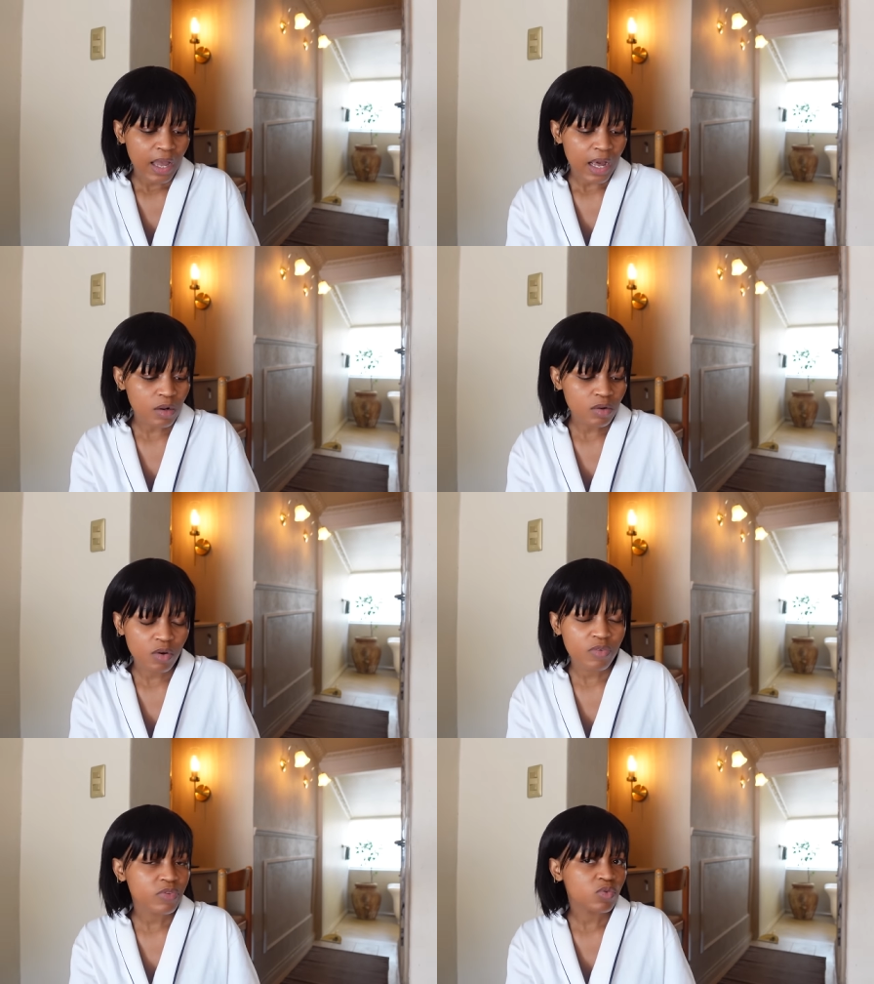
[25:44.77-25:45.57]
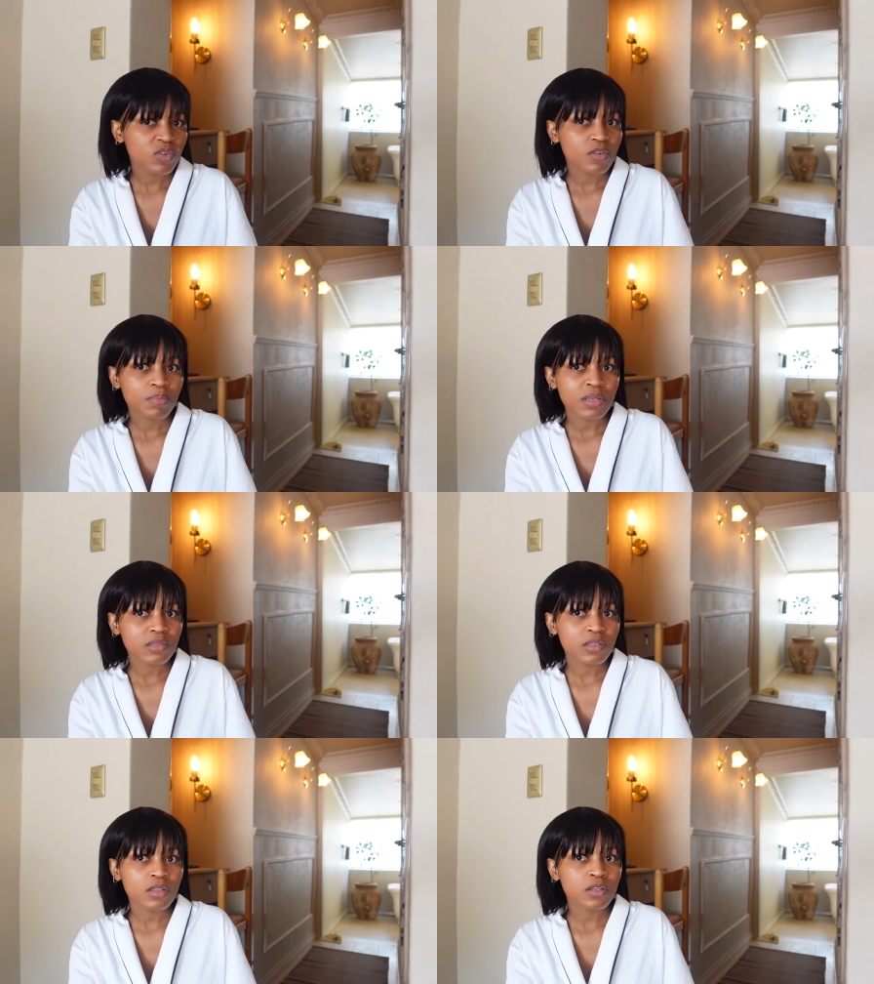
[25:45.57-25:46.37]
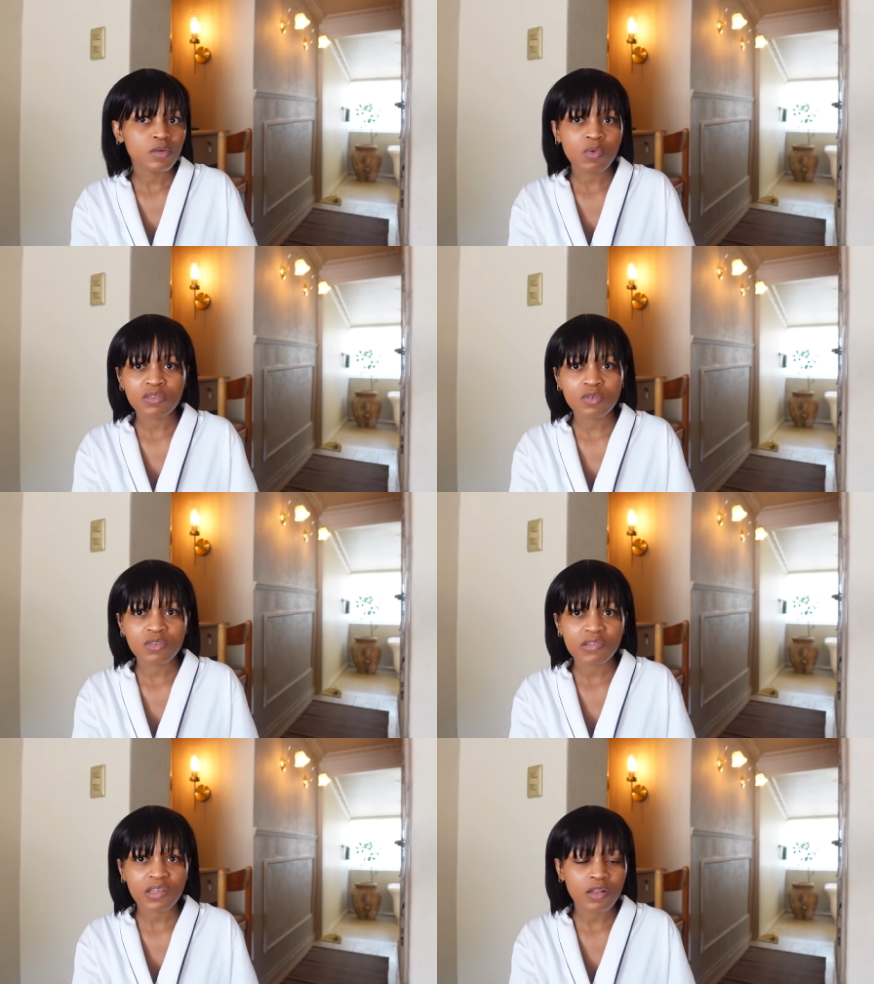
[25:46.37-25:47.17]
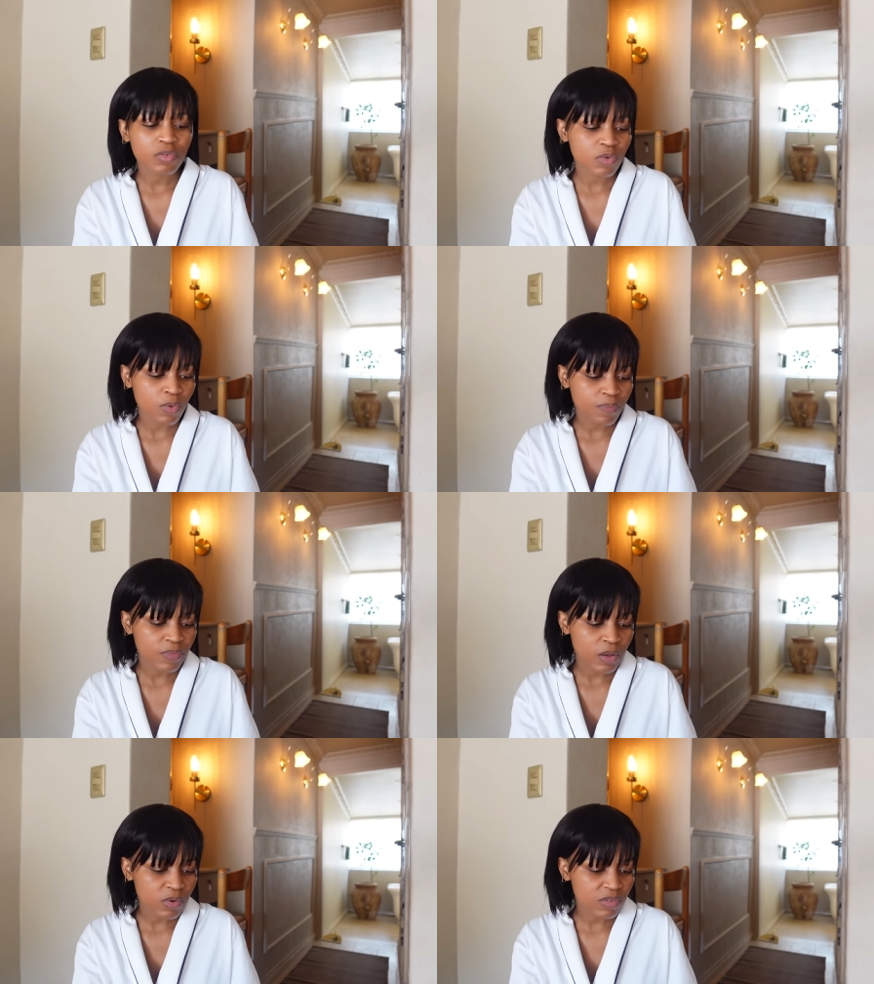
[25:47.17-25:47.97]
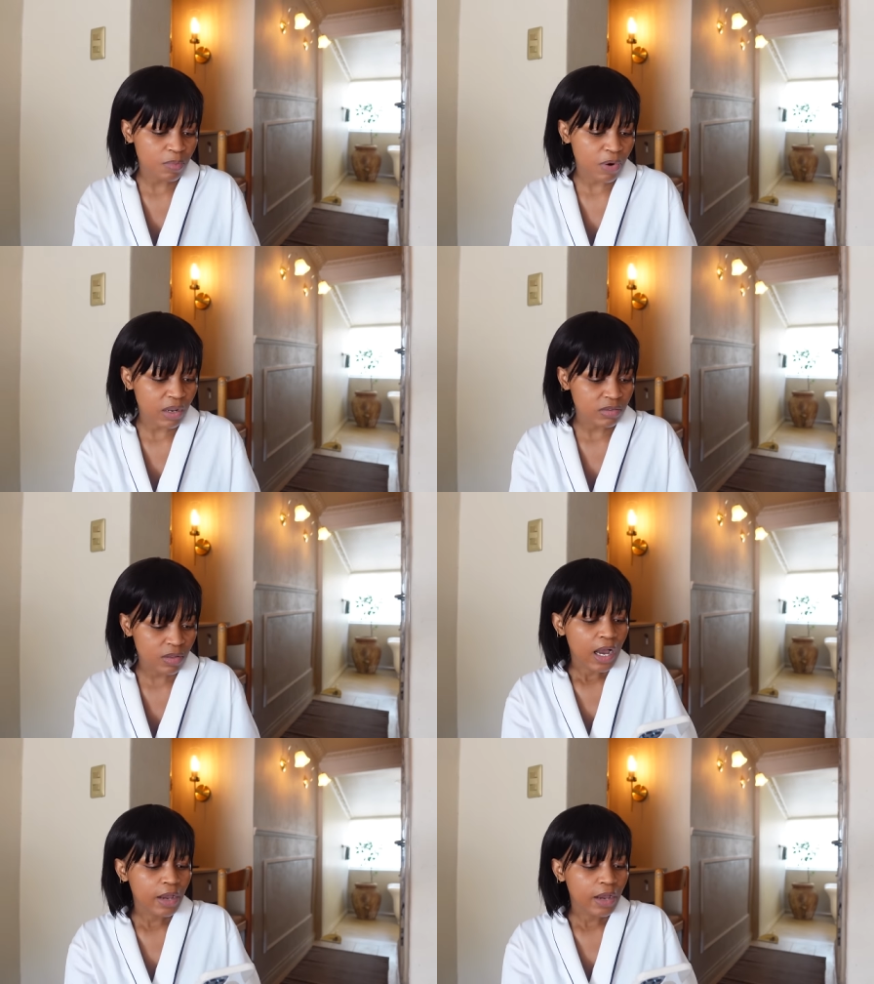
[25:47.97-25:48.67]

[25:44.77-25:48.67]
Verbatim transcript: I don't know if this was the best deal, it wasn't on sale, so that was the price.